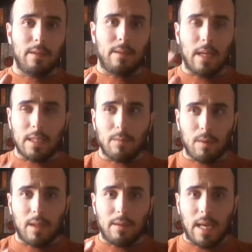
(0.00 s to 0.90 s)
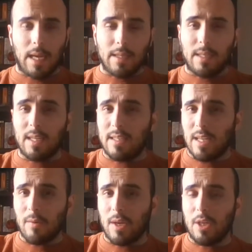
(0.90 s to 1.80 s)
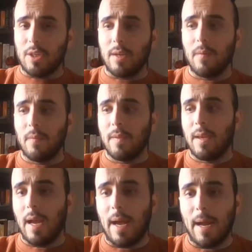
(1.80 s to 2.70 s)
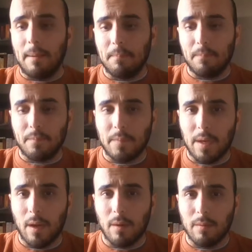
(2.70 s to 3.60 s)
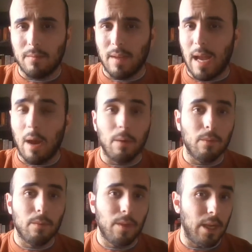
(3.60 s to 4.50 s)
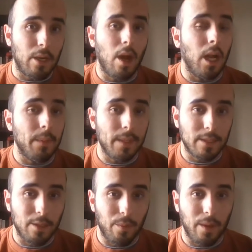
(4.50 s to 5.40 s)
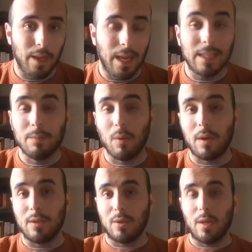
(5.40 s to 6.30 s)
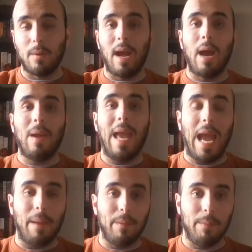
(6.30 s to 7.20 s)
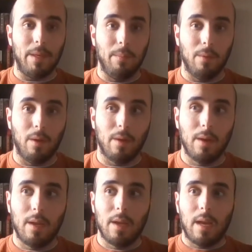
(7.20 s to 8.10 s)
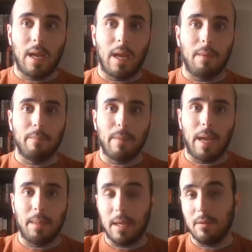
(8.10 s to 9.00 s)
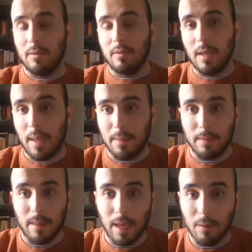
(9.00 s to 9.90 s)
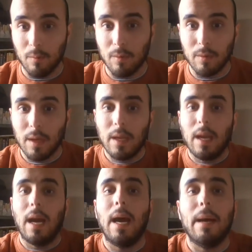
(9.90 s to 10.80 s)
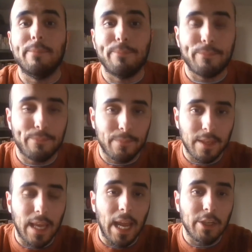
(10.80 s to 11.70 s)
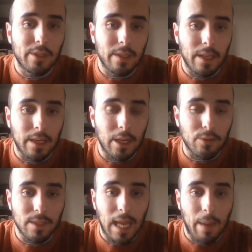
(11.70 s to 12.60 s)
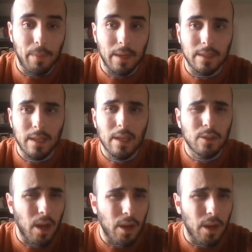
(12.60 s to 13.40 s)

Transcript: doesn't really take into consideration, how the economy is doing. It's more concerned about how happy people are, and they will gauge the country's happiness. So I